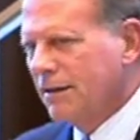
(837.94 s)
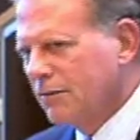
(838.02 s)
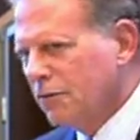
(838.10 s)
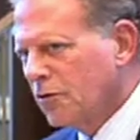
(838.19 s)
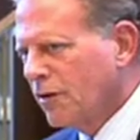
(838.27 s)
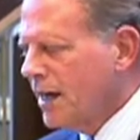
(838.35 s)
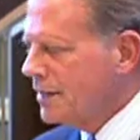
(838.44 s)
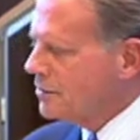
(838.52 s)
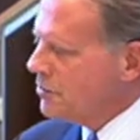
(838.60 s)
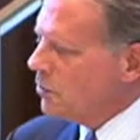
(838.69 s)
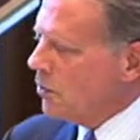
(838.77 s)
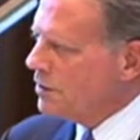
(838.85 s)
Fulbright
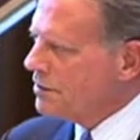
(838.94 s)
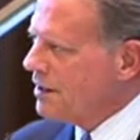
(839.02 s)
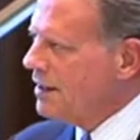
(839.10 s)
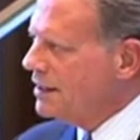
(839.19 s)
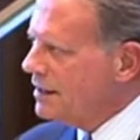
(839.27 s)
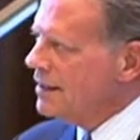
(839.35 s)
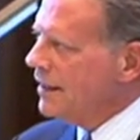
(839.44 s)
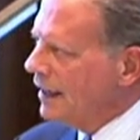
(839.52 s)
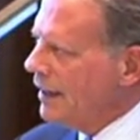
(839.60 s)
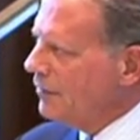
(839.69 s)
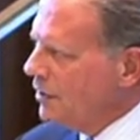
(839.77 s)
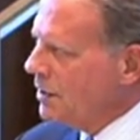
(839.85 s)
and Jaworski didn't
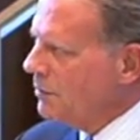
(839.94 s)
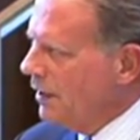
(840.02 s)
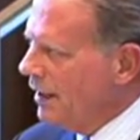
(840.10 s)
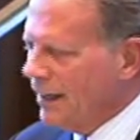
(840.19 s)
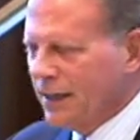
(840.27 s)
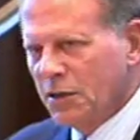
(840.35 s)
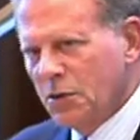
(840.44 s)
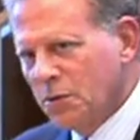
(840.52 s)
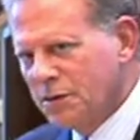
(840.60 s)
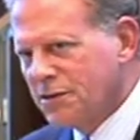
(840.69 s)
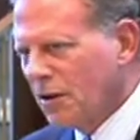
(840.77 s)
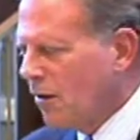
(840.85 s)
have anybody who
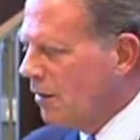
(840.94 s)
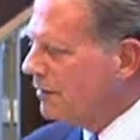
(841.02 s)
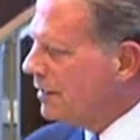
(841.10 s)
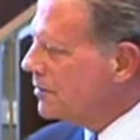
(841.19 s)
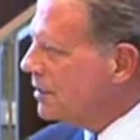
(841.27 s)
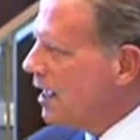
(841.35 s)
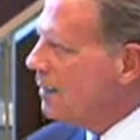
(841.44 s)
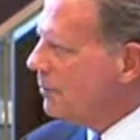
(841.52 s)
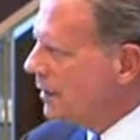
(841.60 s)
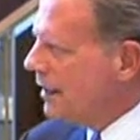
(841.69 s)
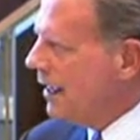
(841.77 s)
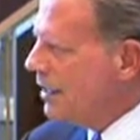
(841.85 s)
was on the Stop
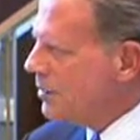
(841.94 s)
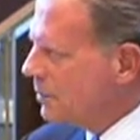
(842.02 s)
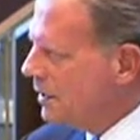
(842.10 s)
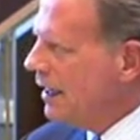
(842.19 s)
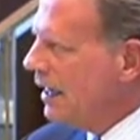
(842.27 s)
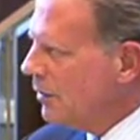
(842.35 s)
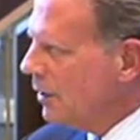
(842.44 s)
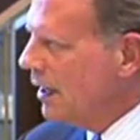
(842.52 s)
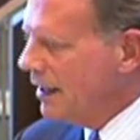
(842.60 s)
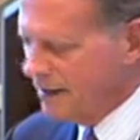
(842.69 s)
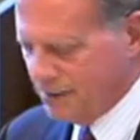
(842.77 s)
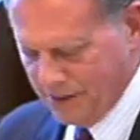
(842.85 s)
Ashby
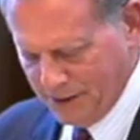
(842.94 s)
High-Rise